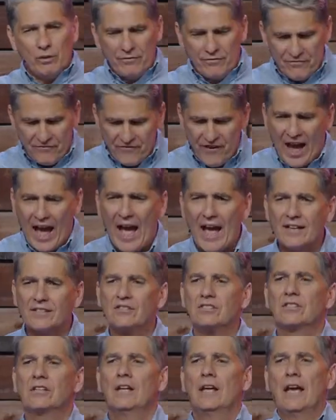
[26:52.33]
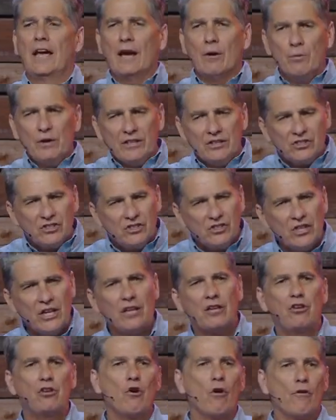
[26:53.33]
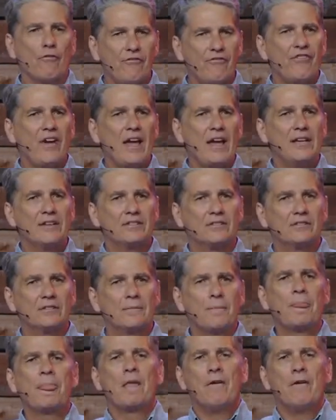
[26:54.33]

we fast and we seek your face.